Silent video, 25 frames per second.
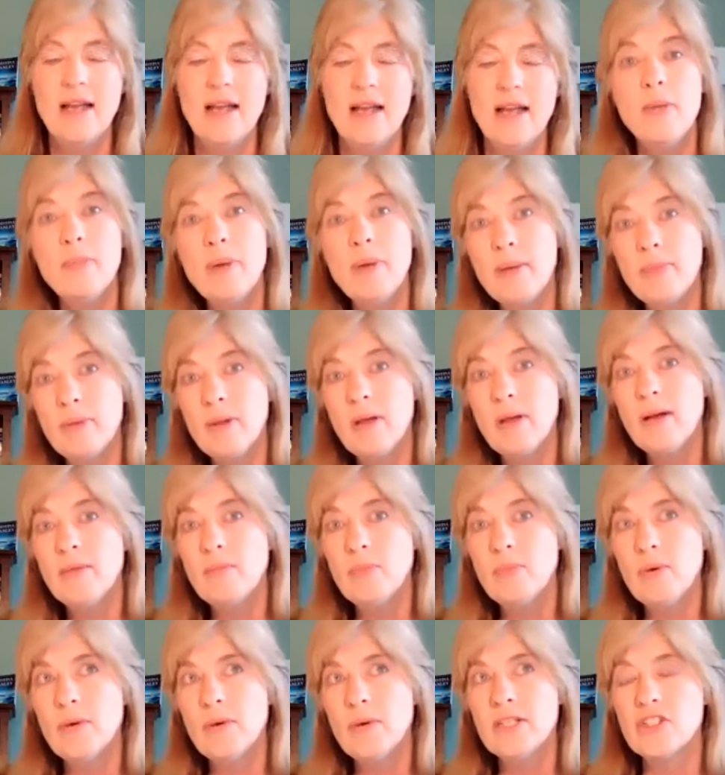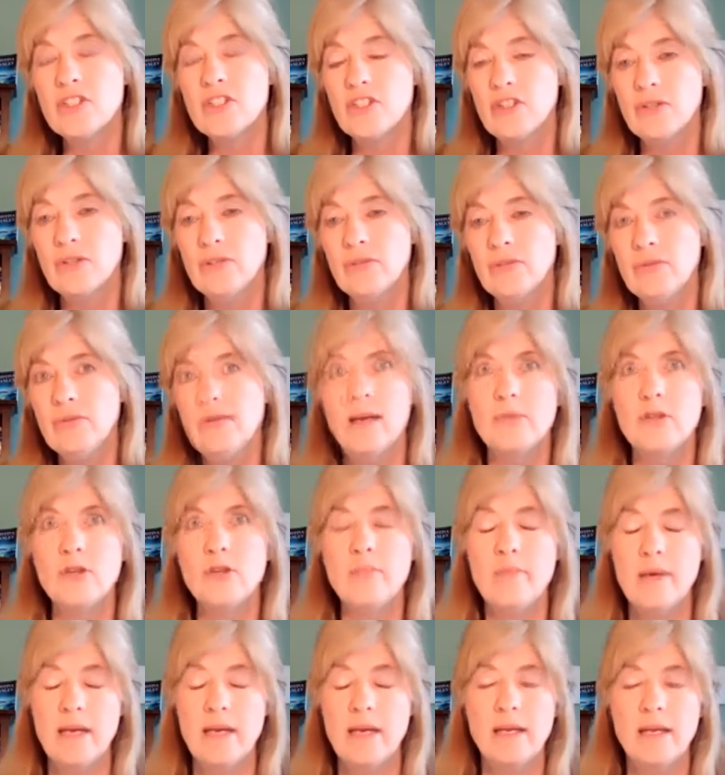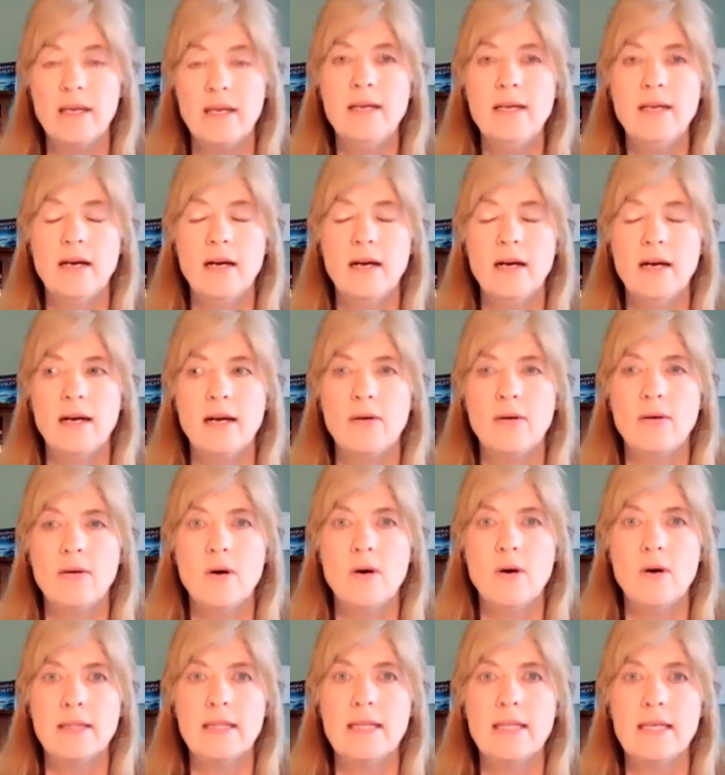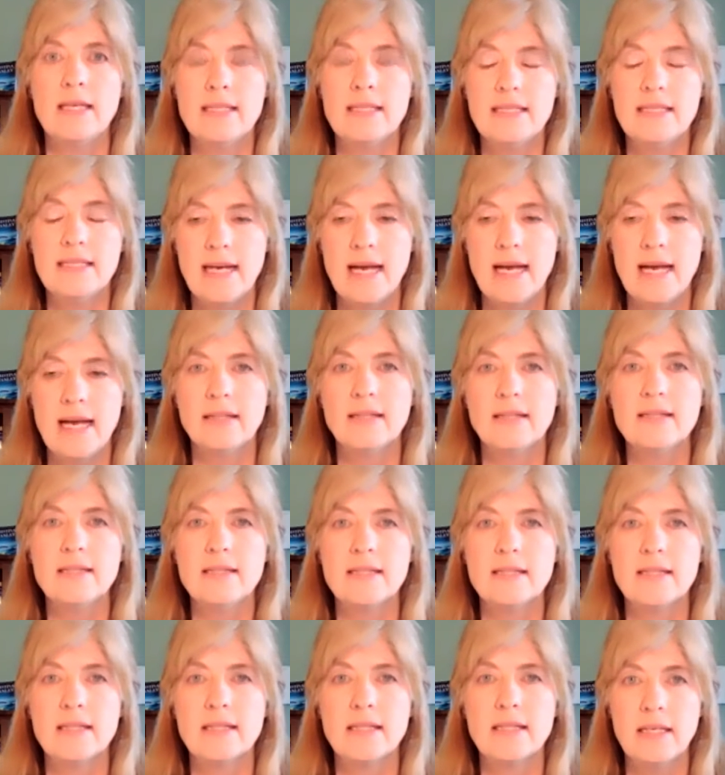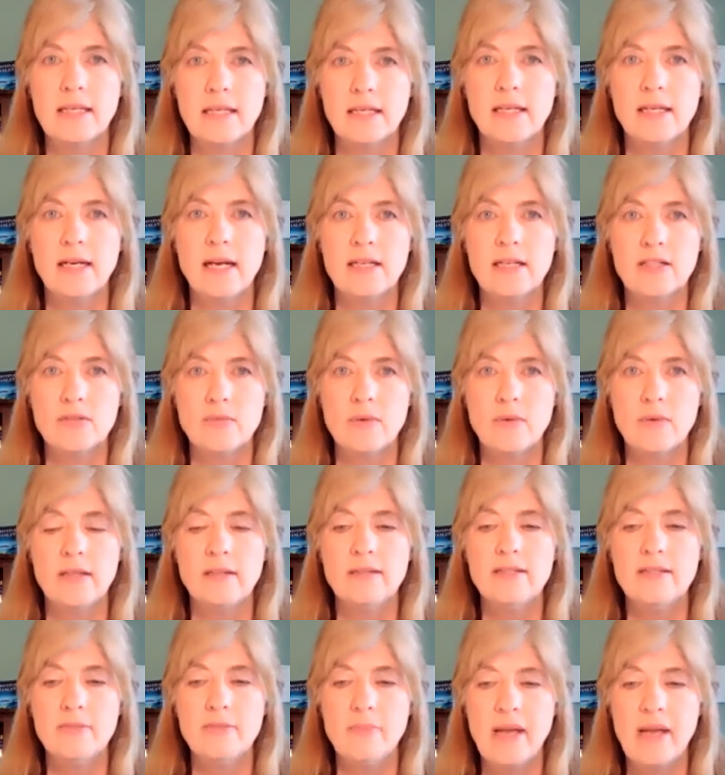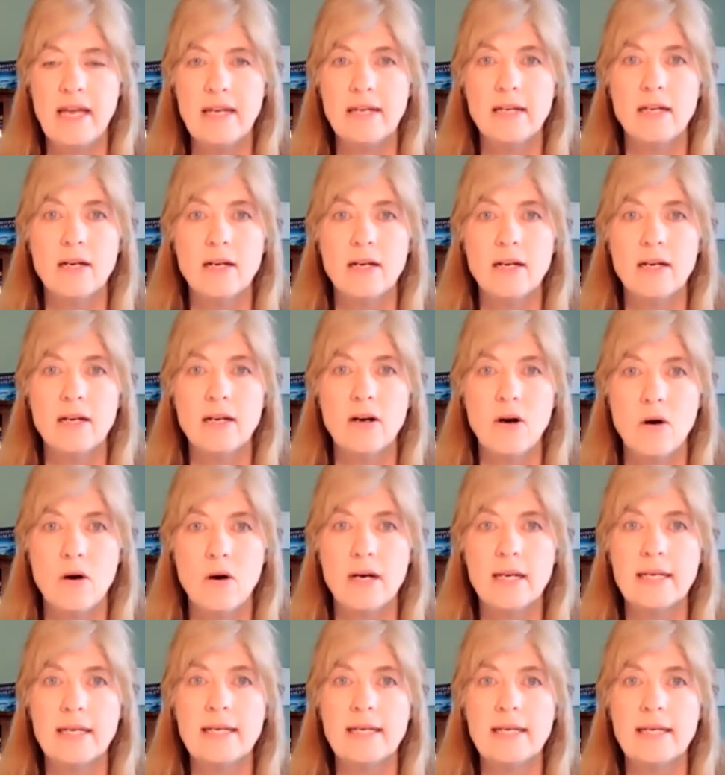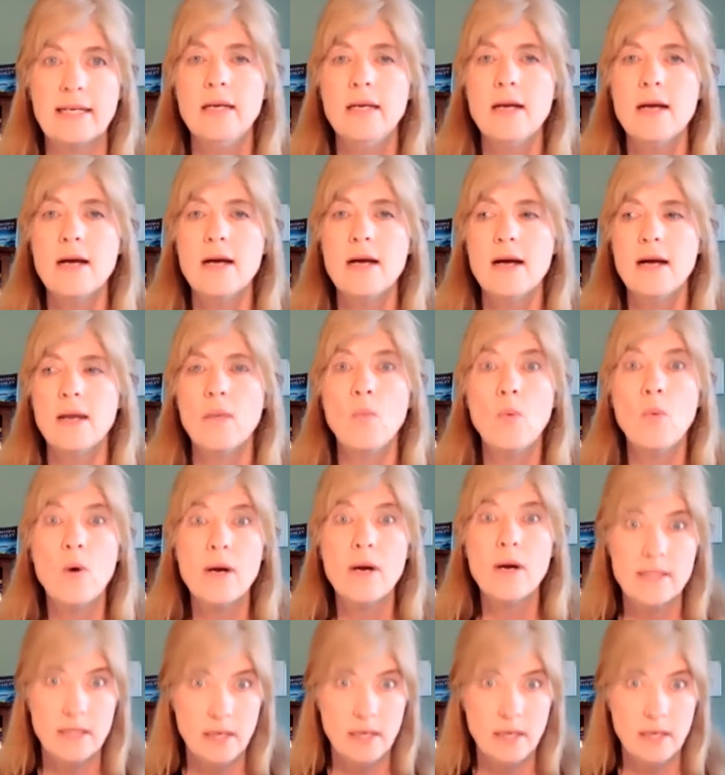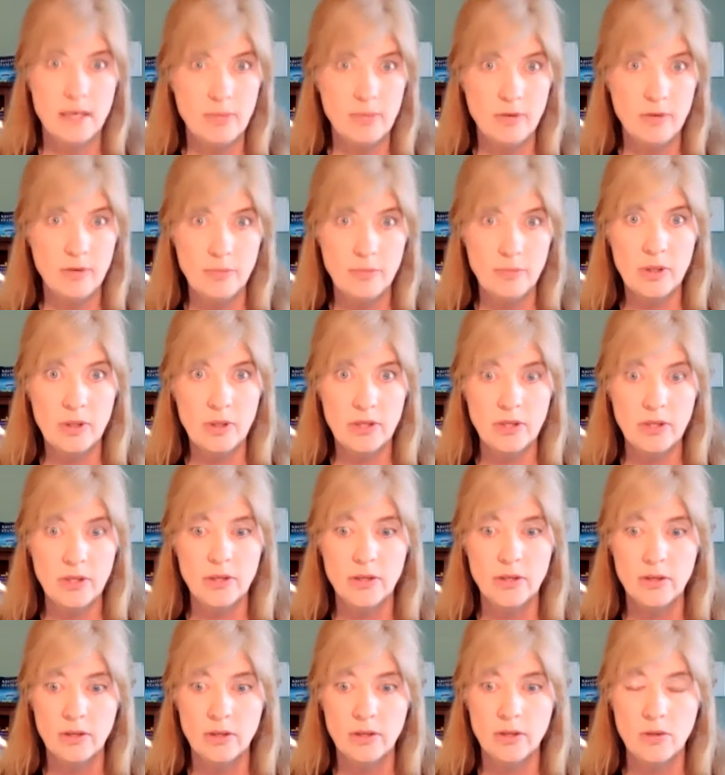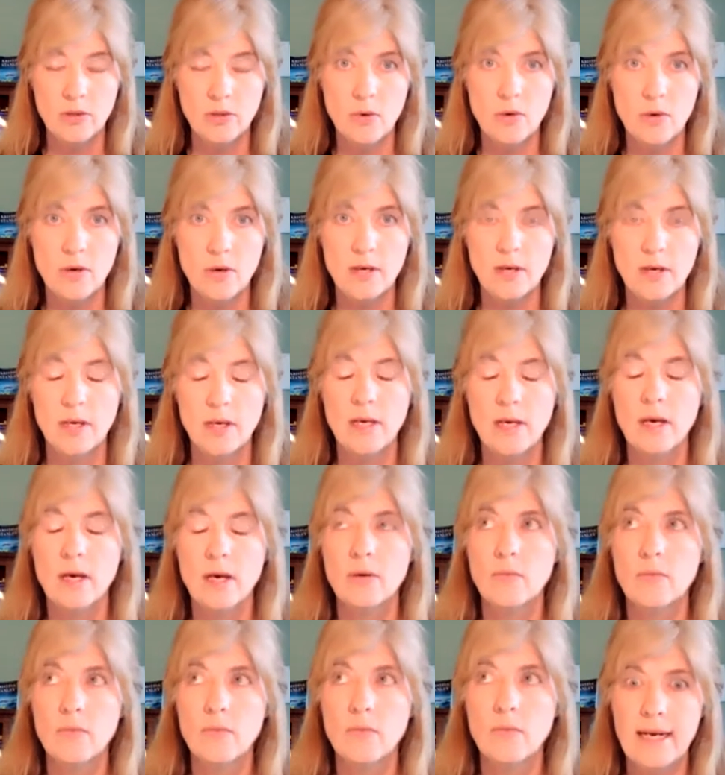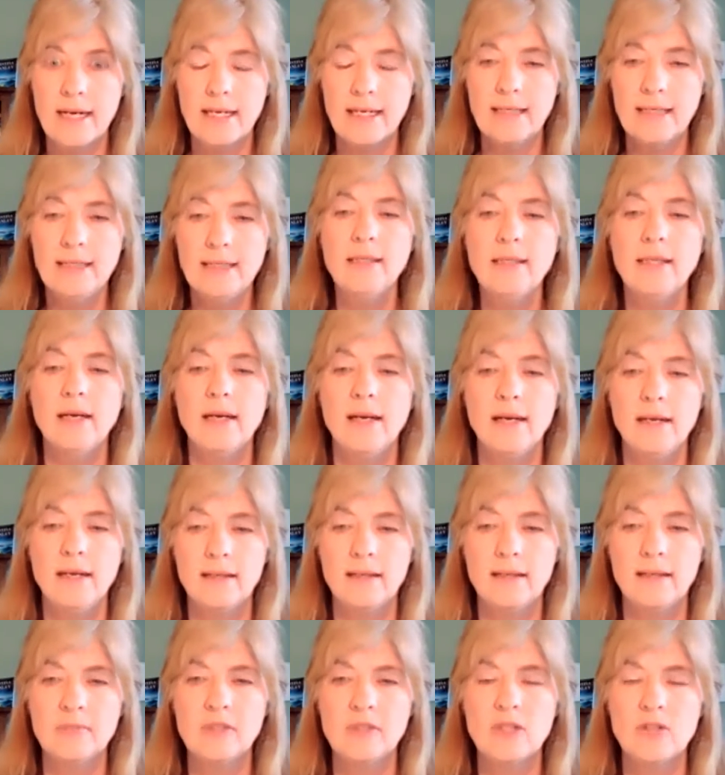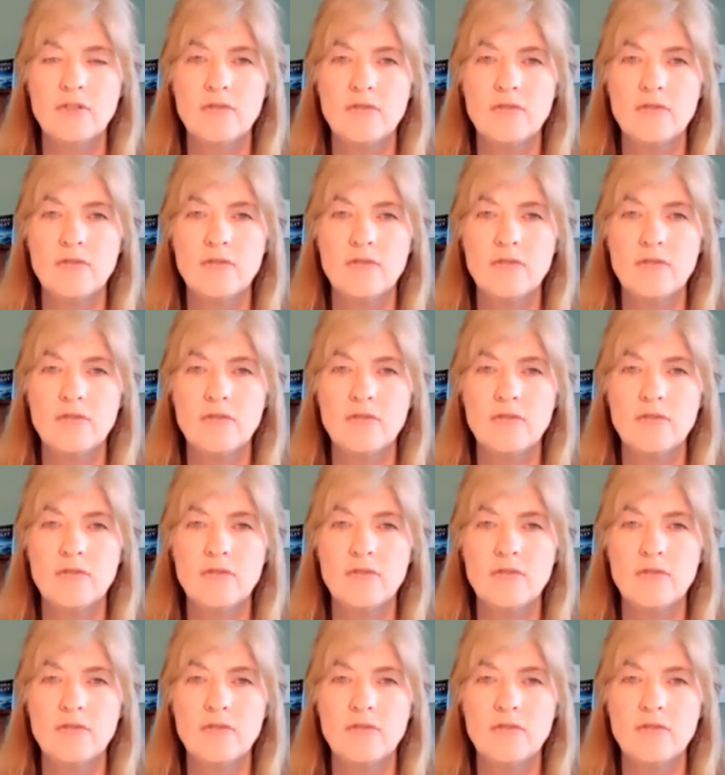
By plot point 2, you may want the antagonist in it as well, depending on what type of book you're writing. If